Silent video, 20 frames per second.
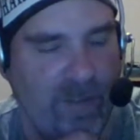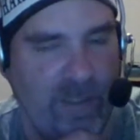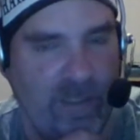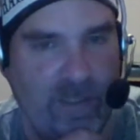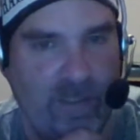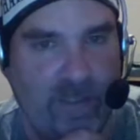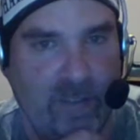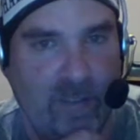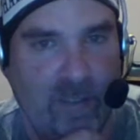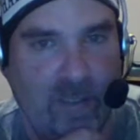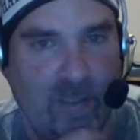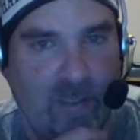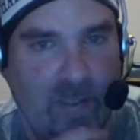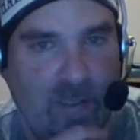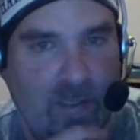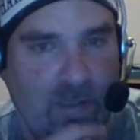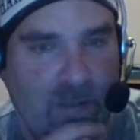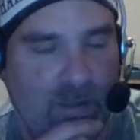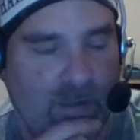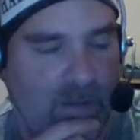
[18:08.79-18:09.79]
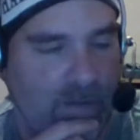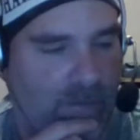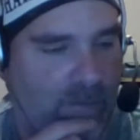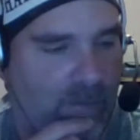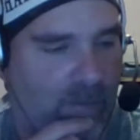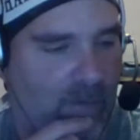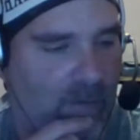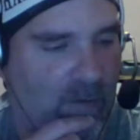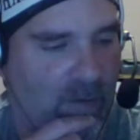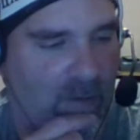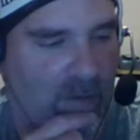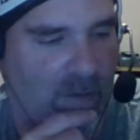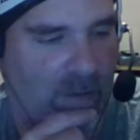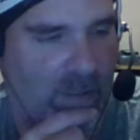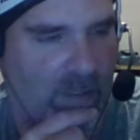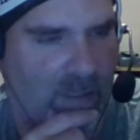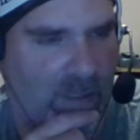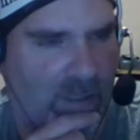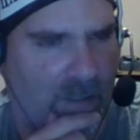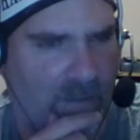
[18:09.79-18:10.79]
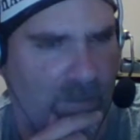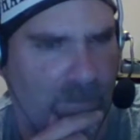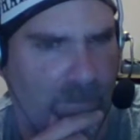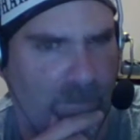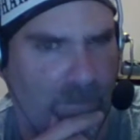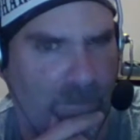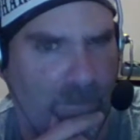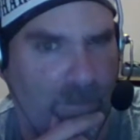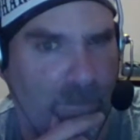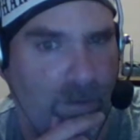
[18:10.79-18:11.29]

when he's allowed to do what what he knows to do.